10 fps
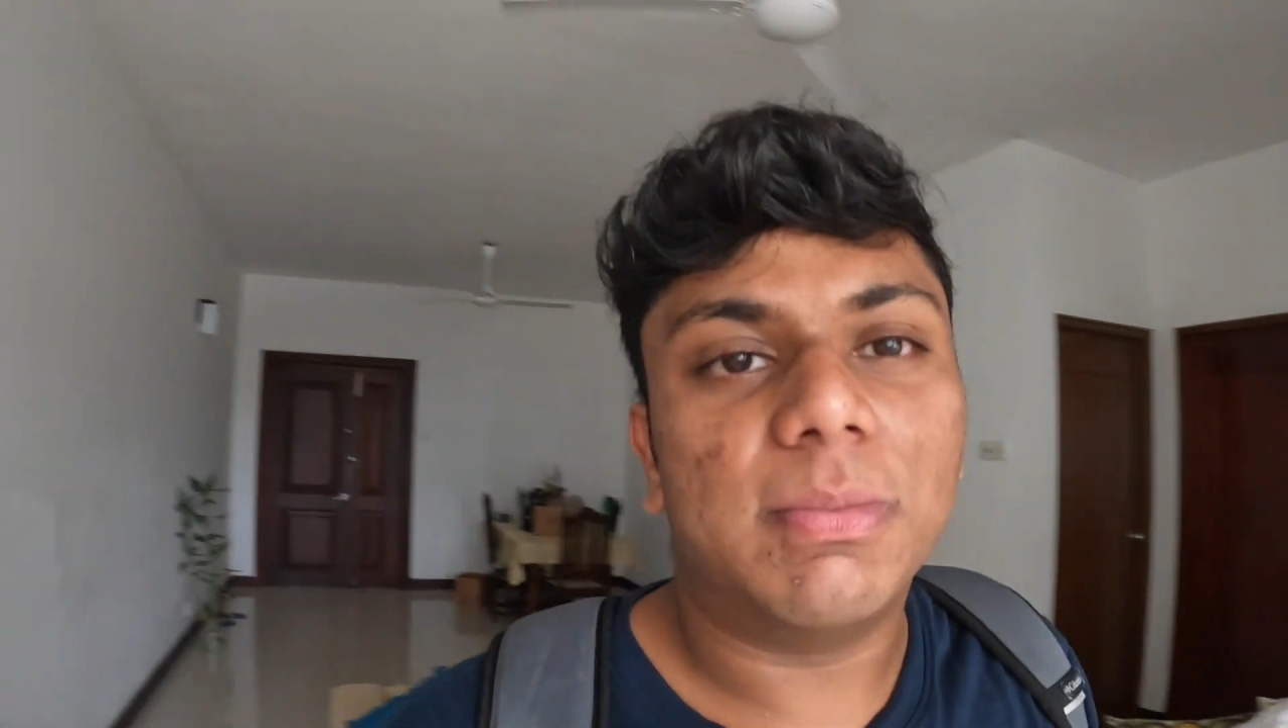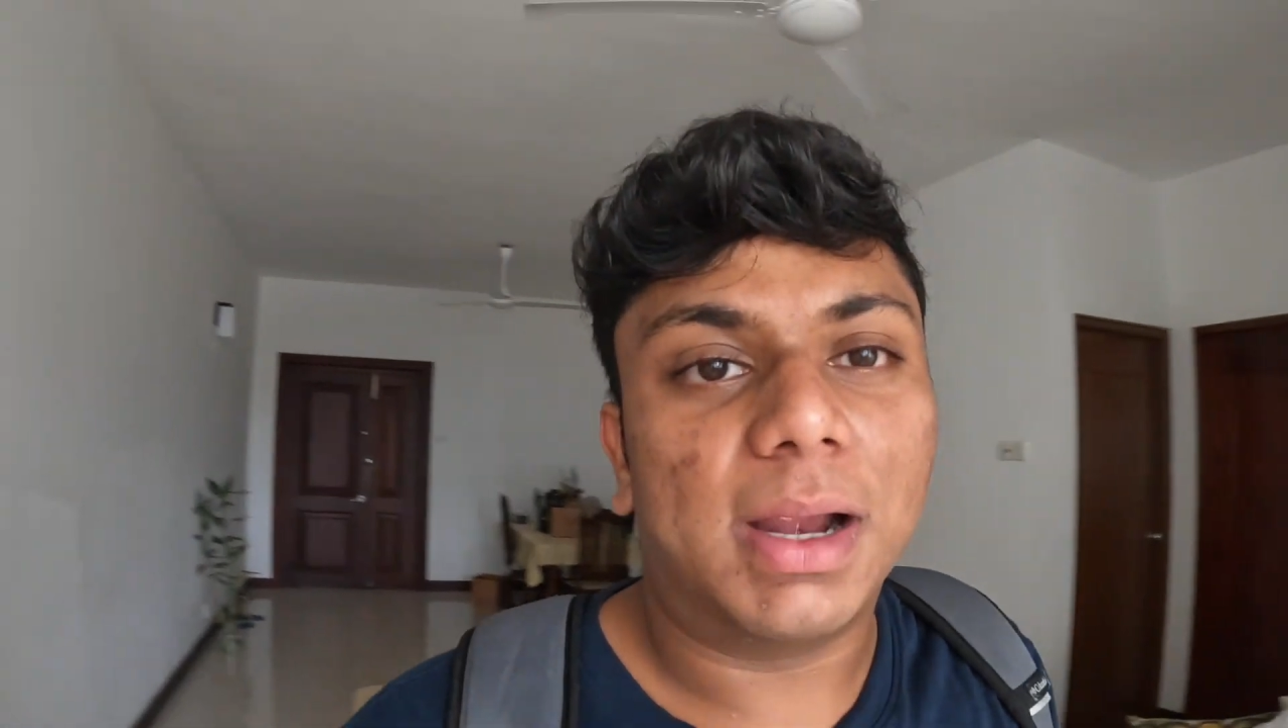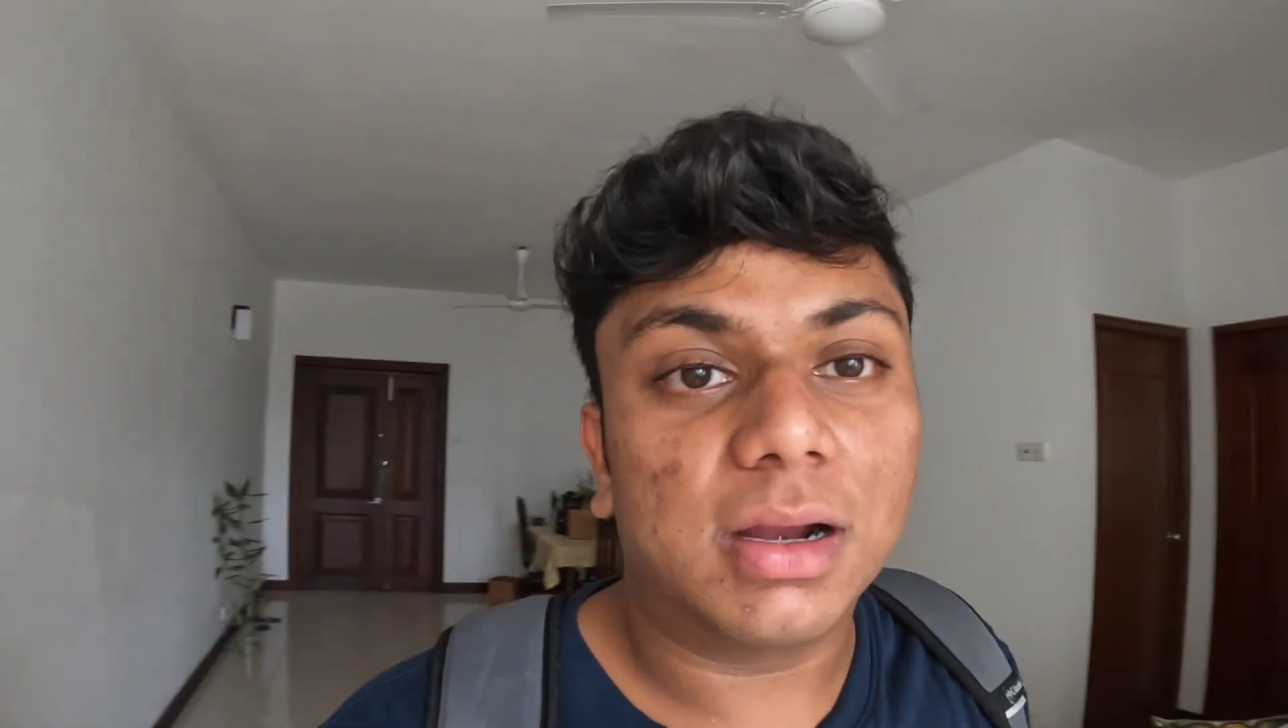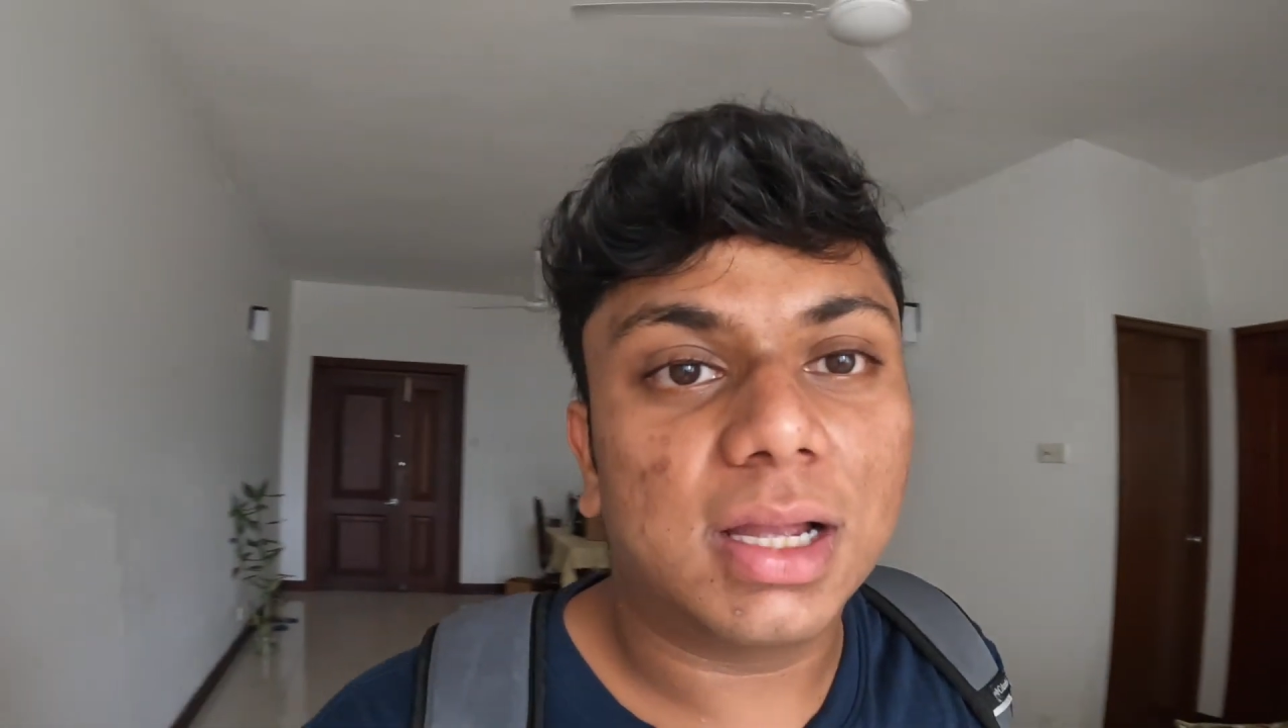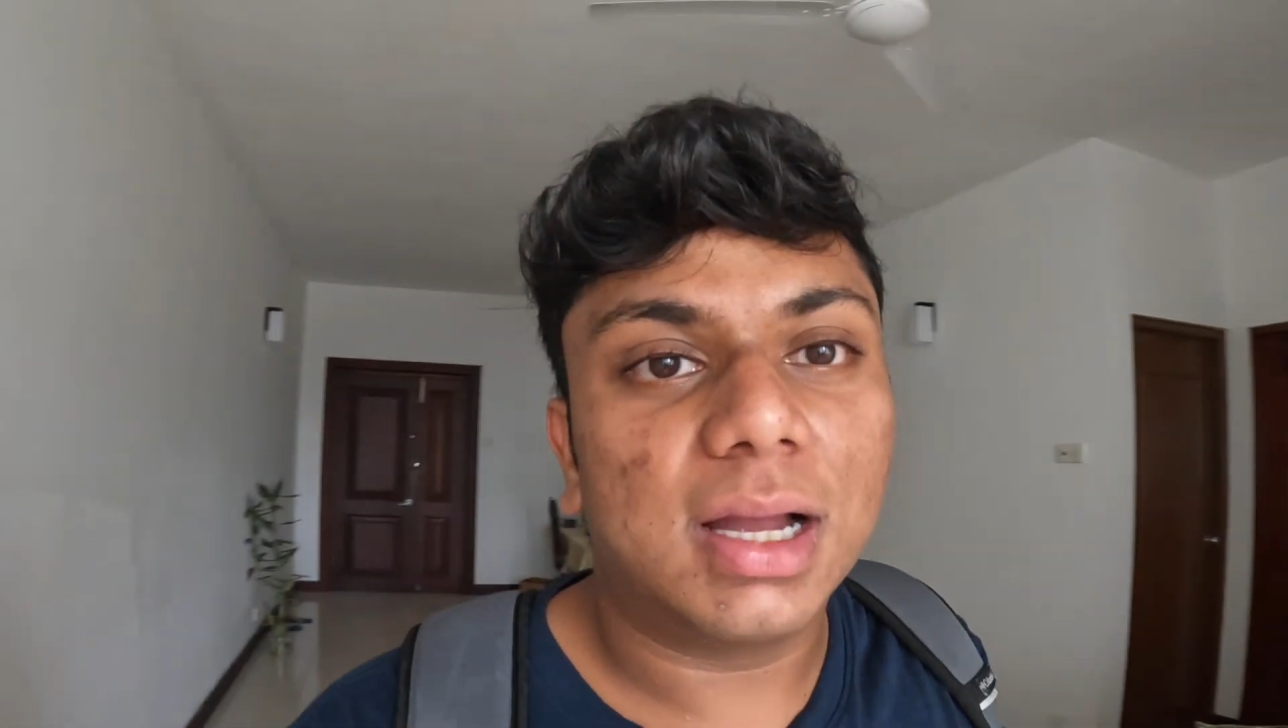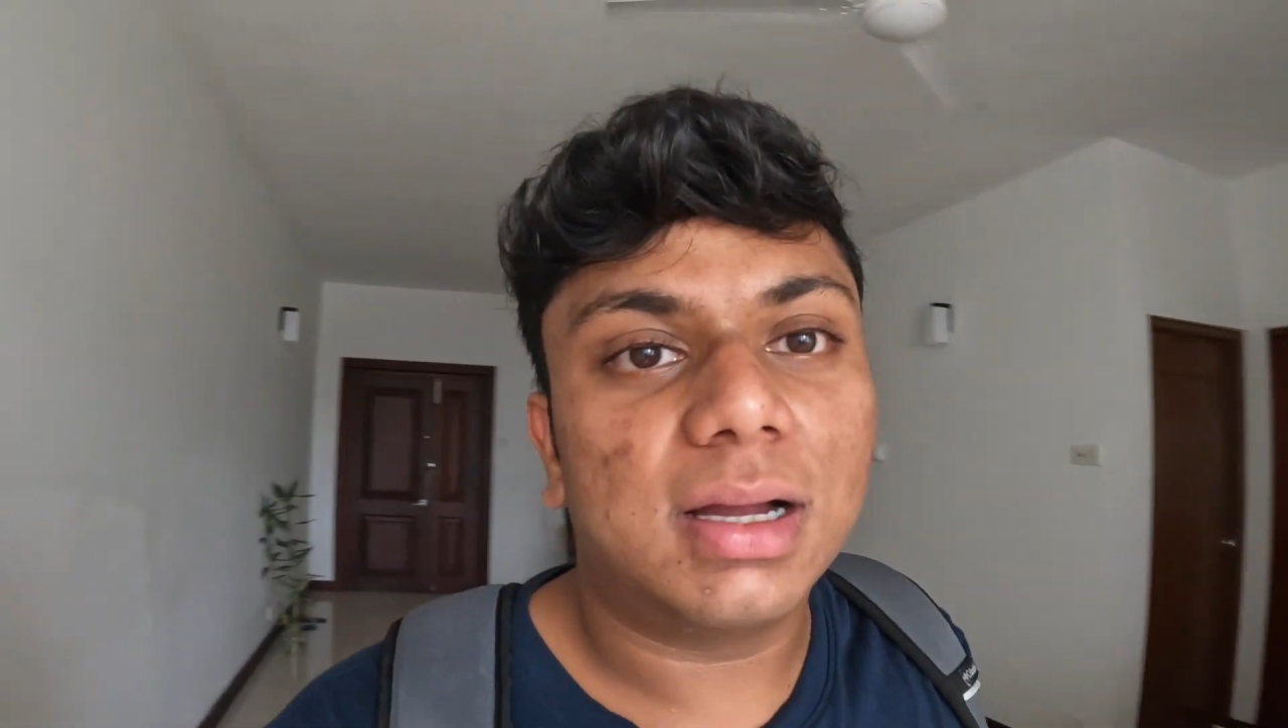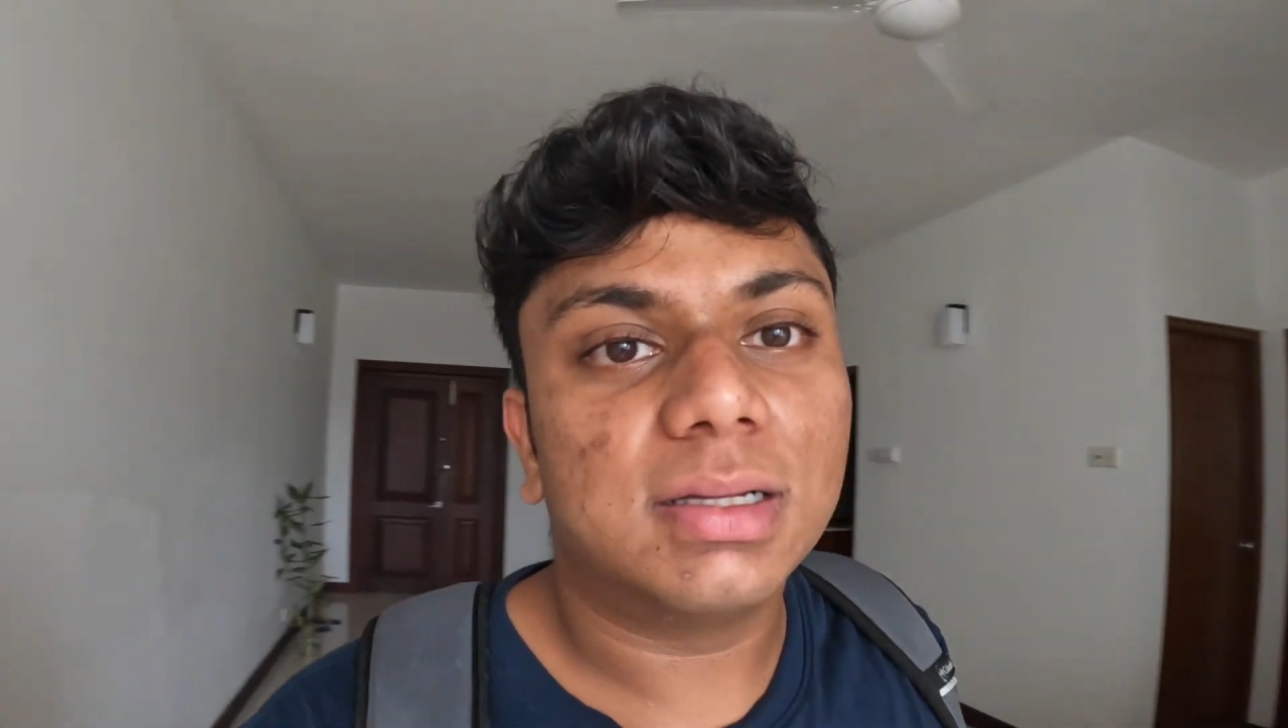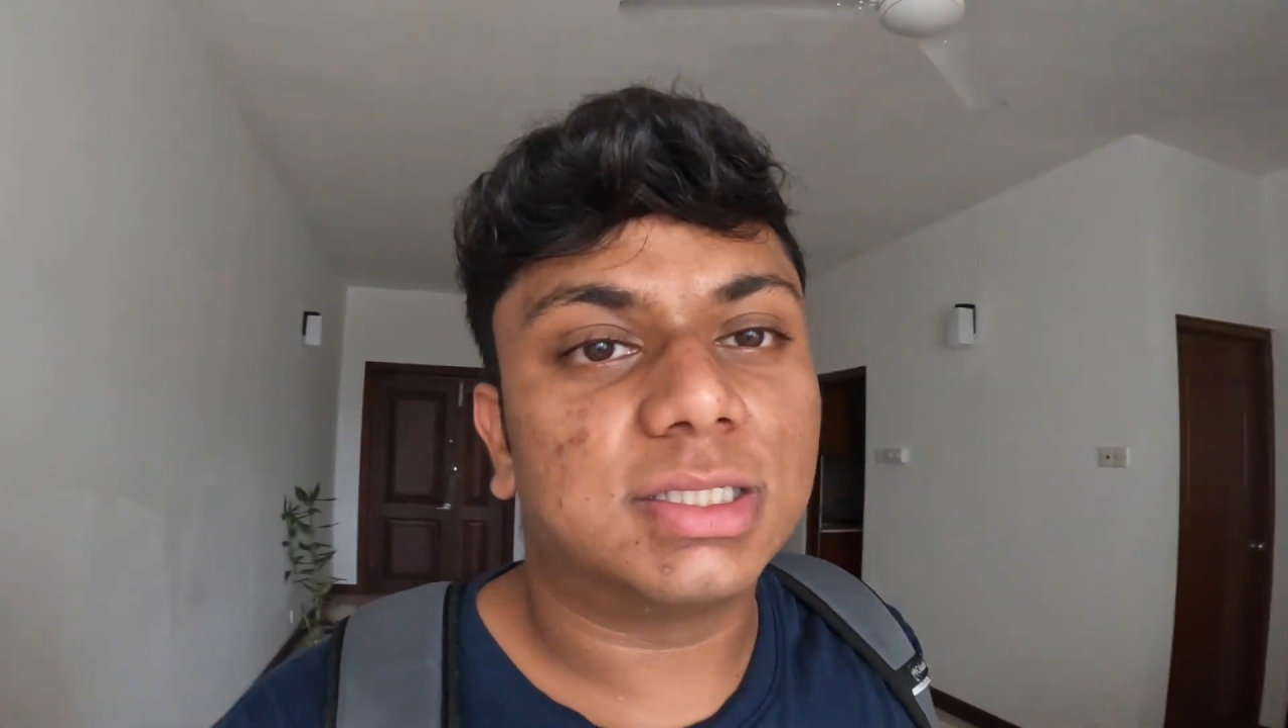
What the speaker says: America,